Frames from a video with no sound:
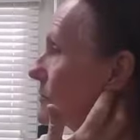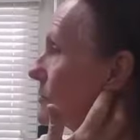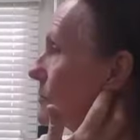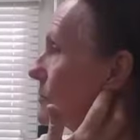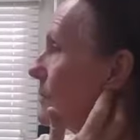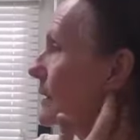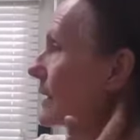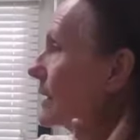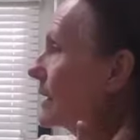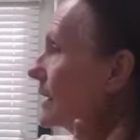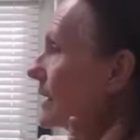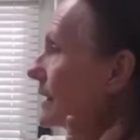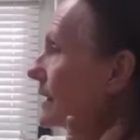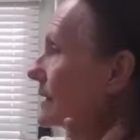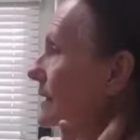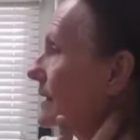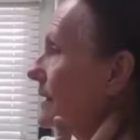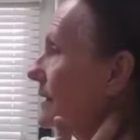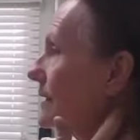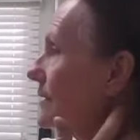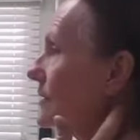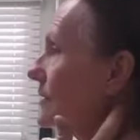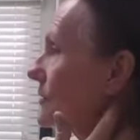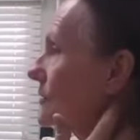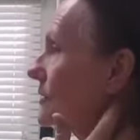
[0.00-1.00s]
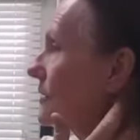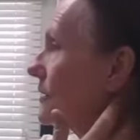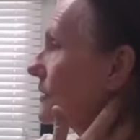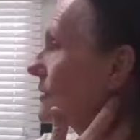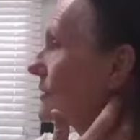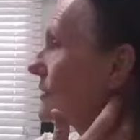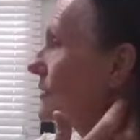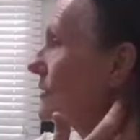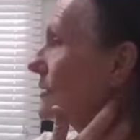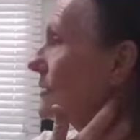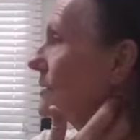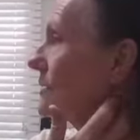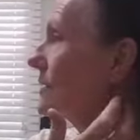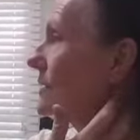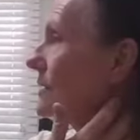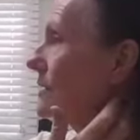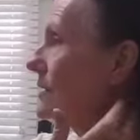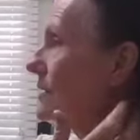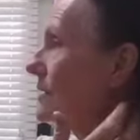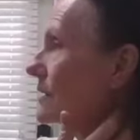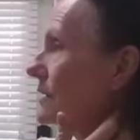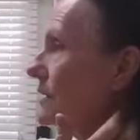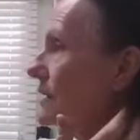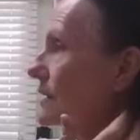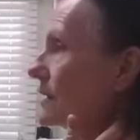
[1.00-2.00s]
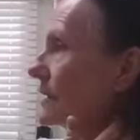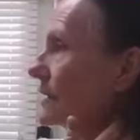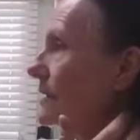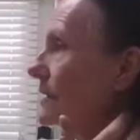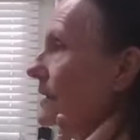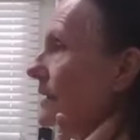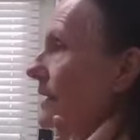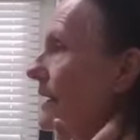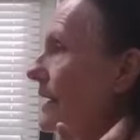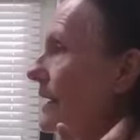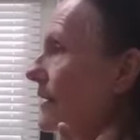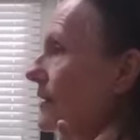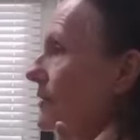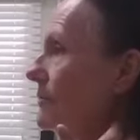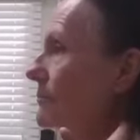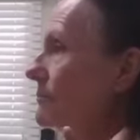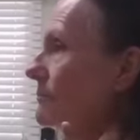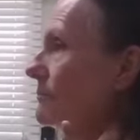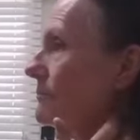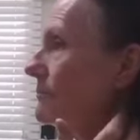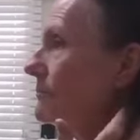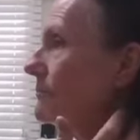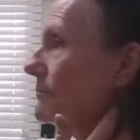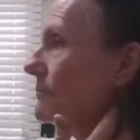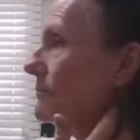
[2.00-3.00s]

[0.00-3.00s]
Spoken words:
from behind the ear here, down.